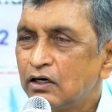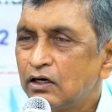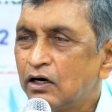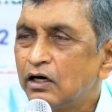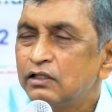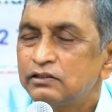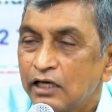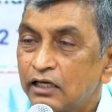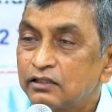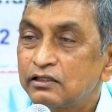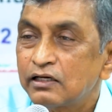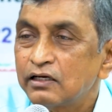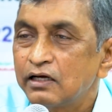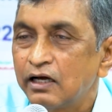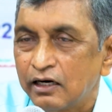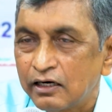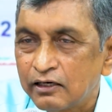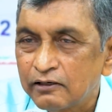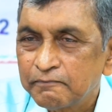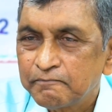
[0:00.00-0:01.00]
On the other
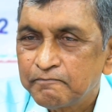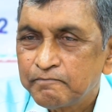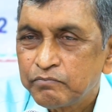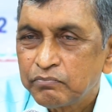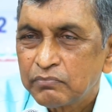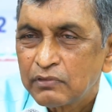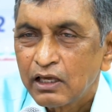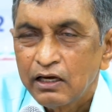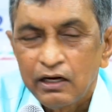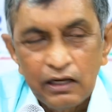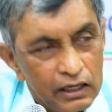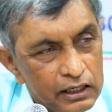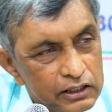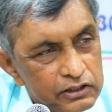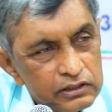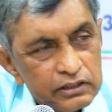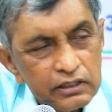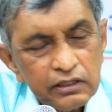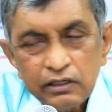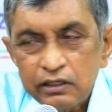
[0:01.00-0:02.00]
hand,
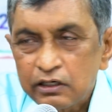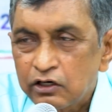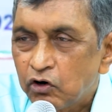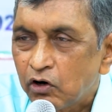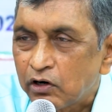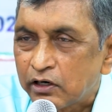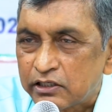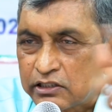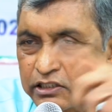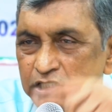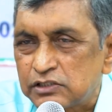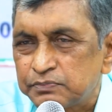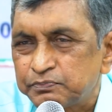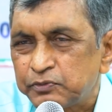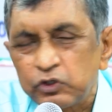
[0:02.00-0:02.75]
engineering colleges